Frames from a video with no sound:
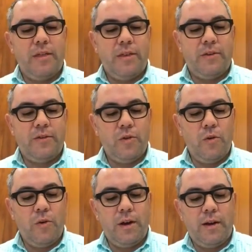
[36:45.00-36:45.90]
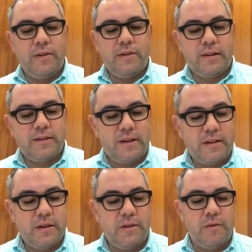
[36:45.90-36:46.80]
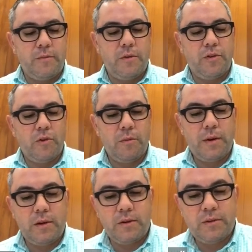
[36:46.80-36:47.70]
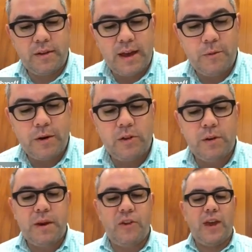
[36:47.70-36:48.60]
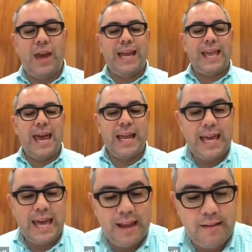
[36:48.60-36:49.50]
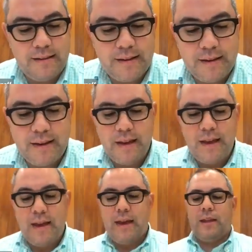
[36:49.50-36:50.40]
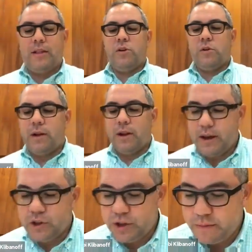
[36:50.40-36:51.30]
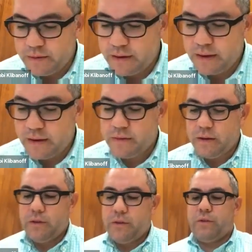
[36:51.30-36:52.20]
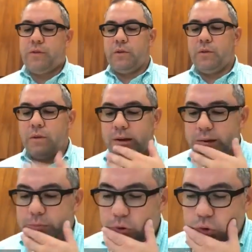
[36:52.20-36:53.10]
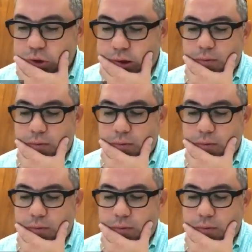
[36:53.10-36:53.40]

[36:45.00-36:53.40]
the story of a successor from Moshe Rabbeinu. So now we're going to look page 888, and look what Hashem says to Moshe.